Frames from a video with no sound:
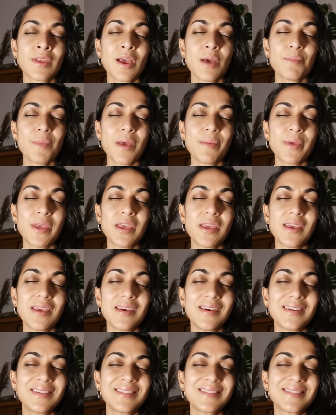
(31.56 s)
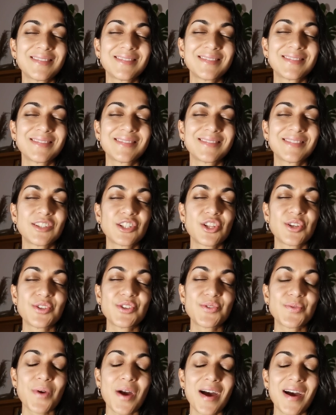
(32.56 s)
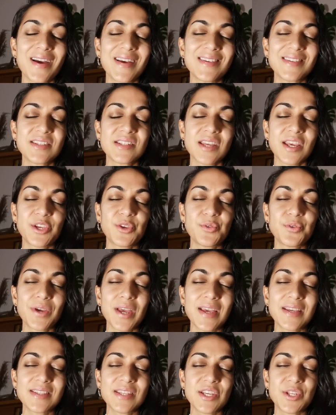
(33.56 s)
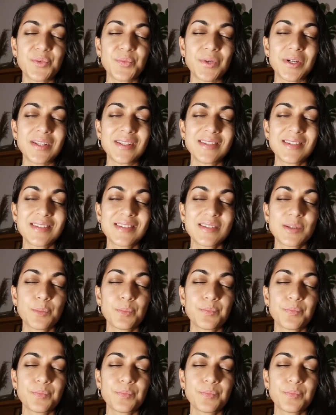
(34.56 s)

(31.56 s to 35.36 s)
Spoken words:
Maybe close your eyes, take your gaze inwards,